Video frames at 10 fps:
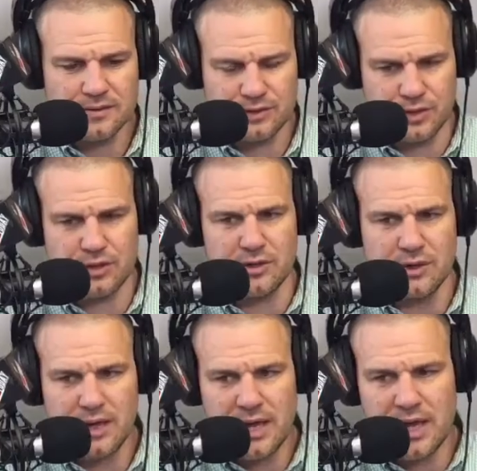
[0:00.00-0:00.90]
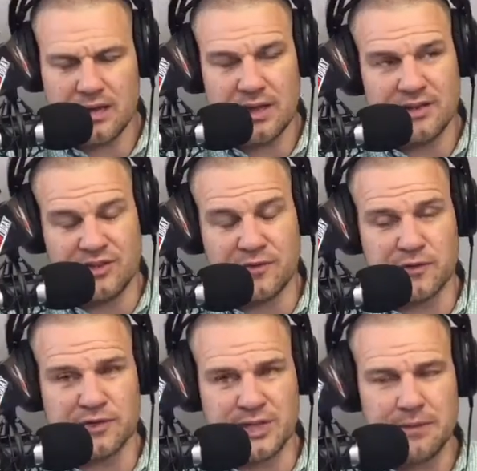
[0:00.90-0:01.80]
Sure. And
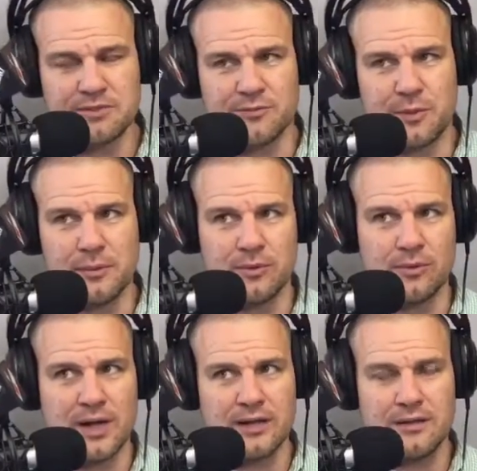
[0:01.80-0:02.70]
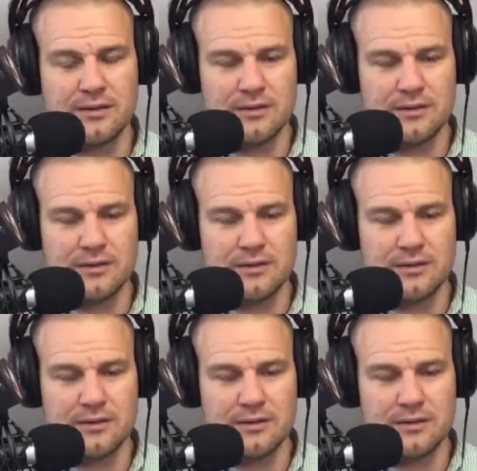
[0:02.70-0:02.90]
different types of people, right?